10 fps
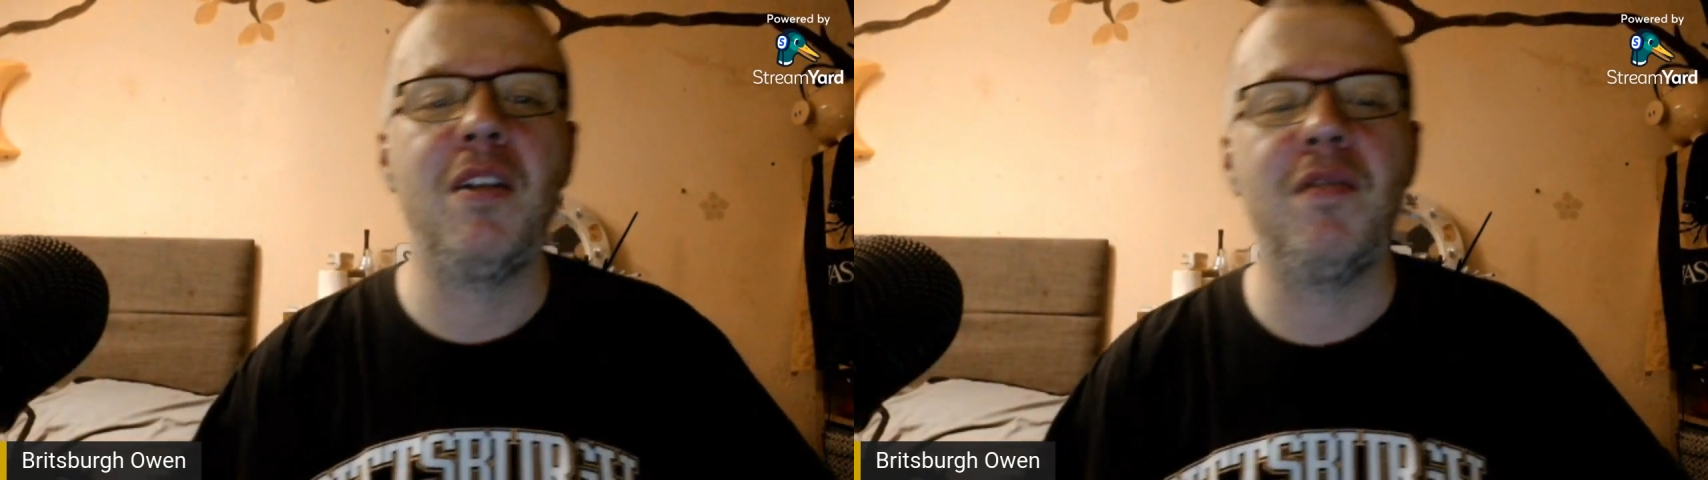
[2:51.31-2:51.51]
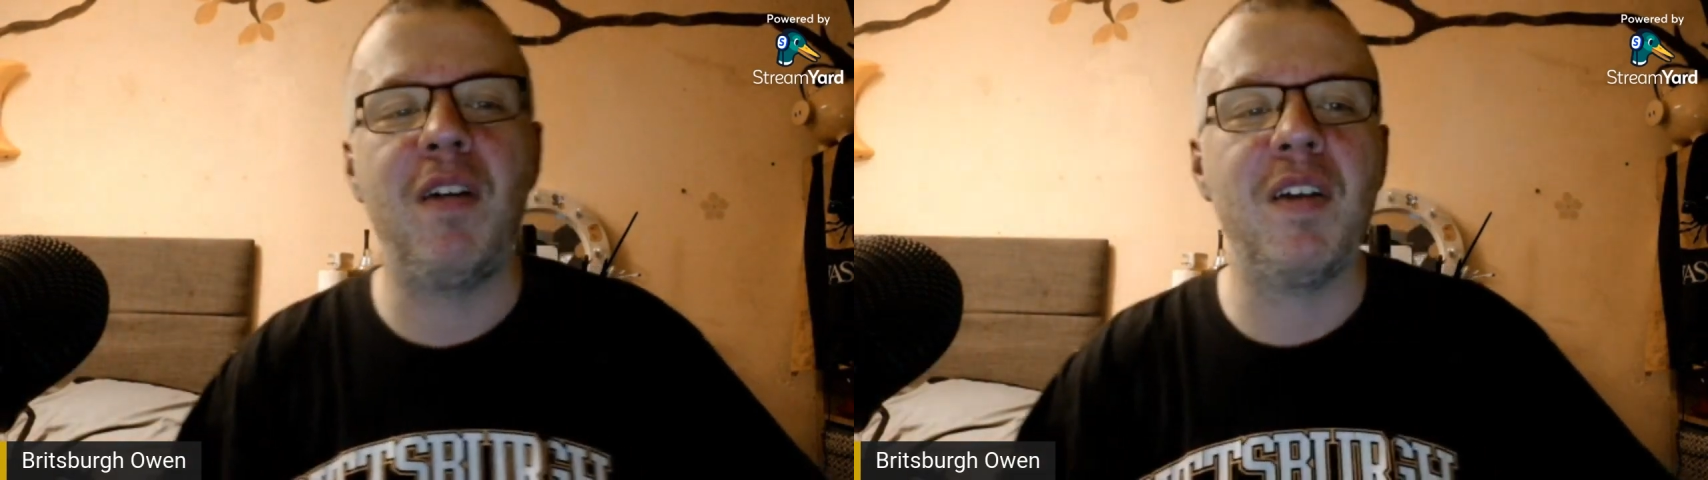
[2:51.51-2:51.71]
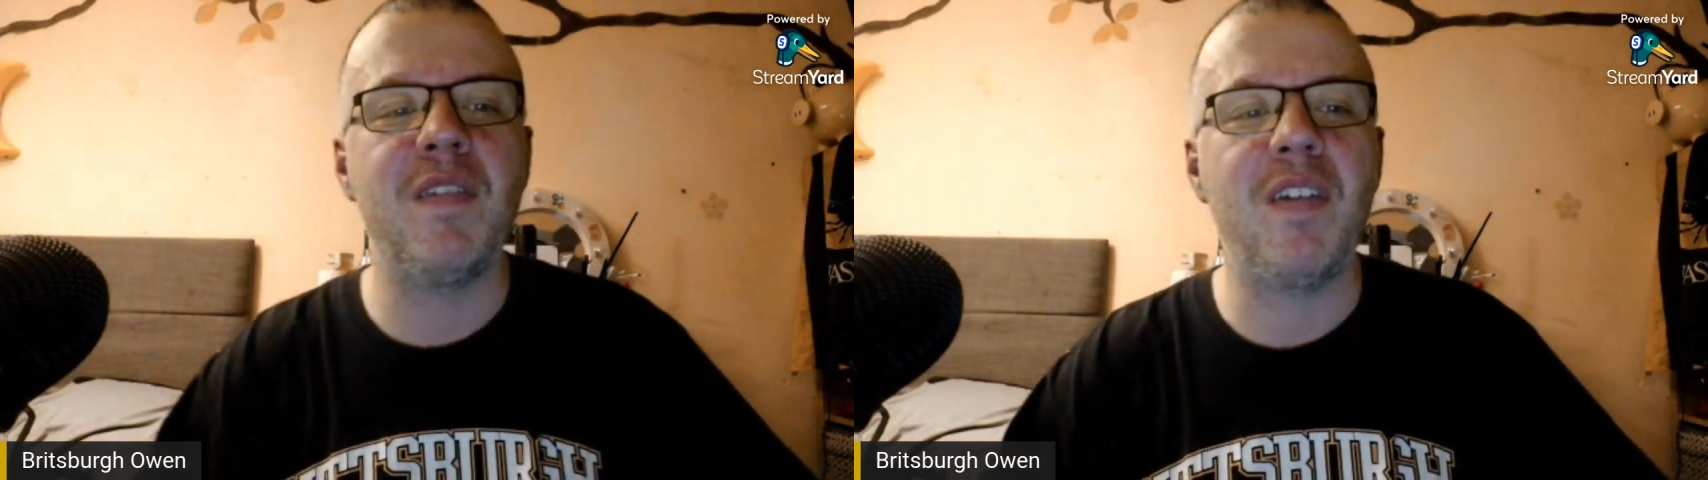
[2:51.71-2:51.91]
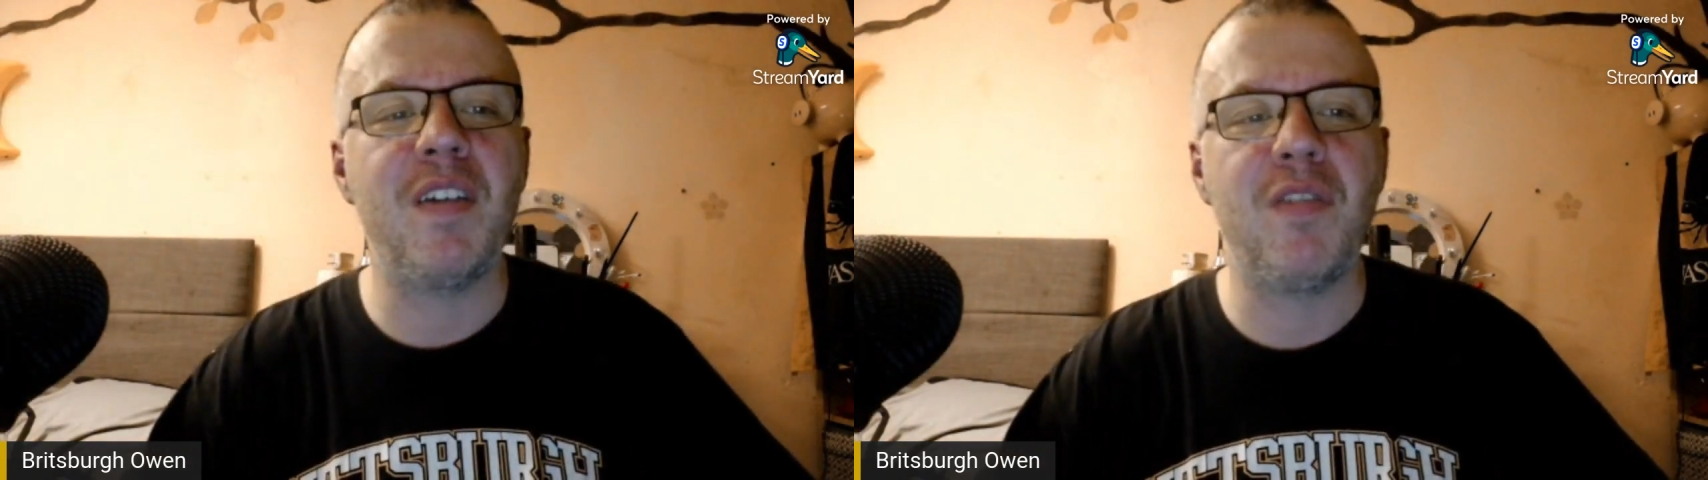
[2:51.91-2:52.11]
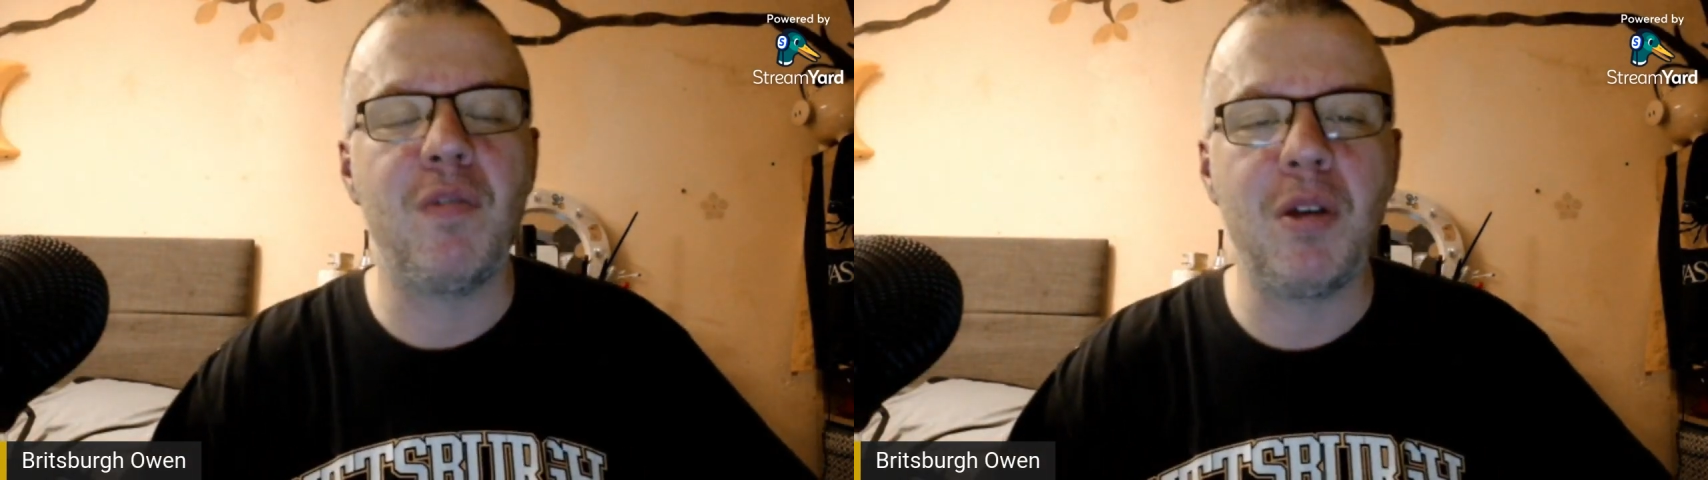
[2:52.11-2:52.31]
very, very
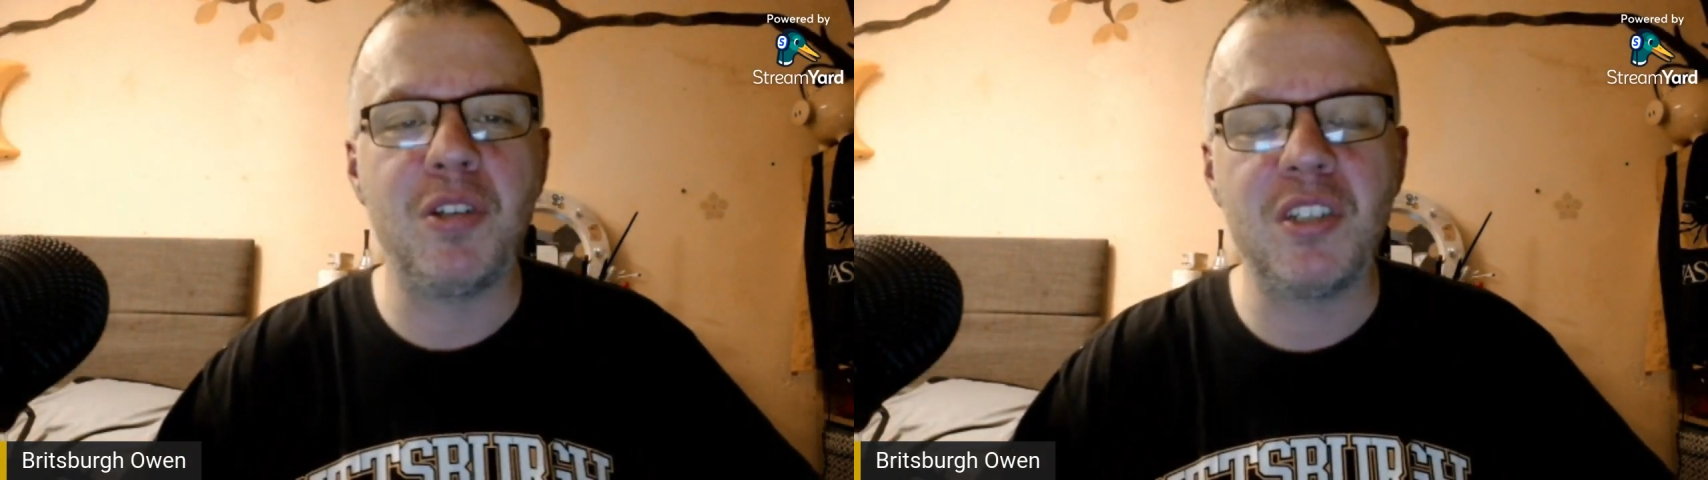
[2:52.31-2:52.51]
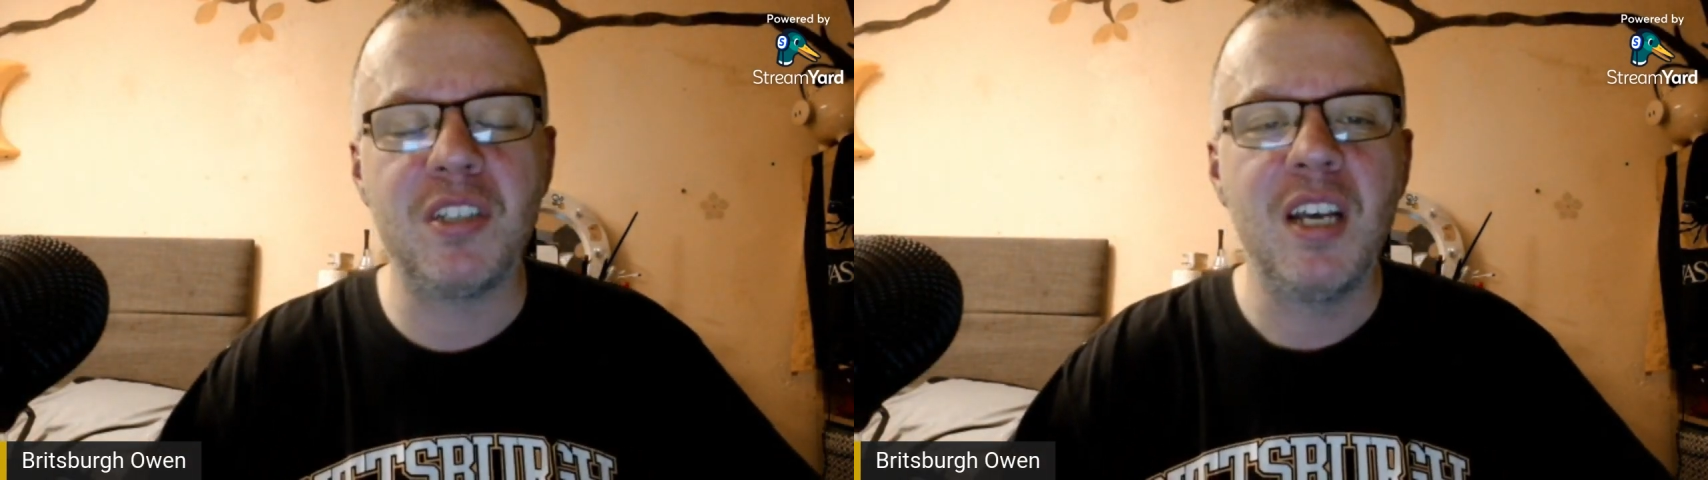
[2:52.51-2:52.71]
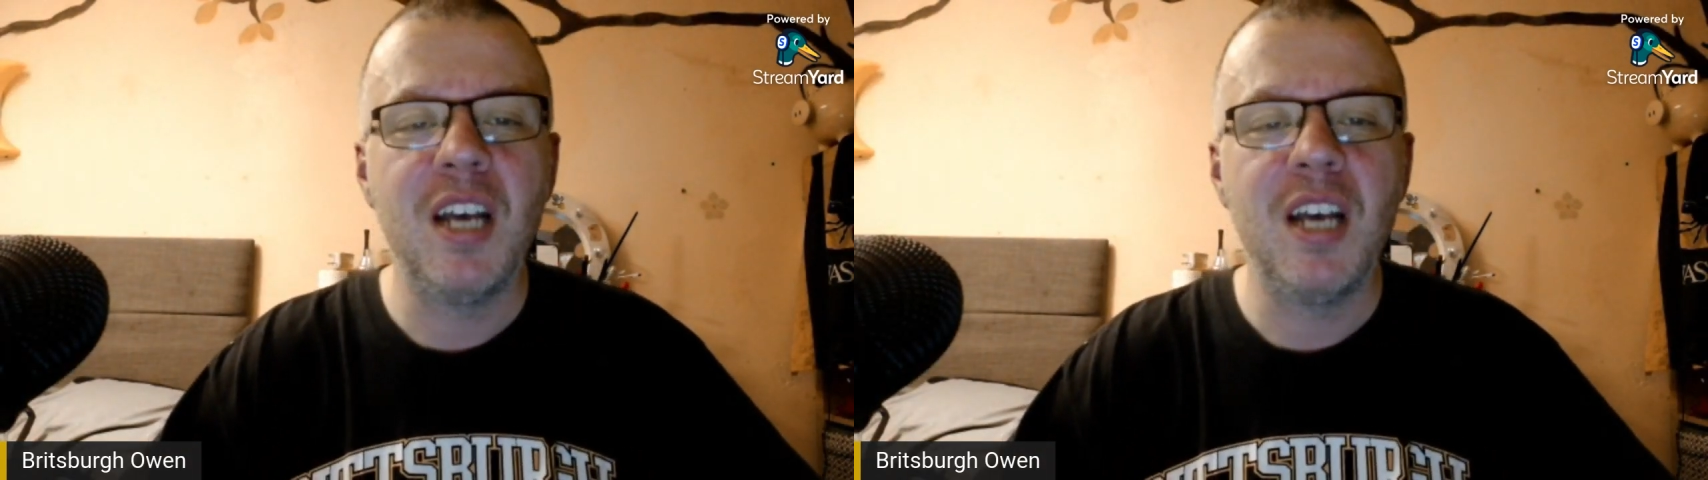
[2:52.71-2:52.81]
ferocious,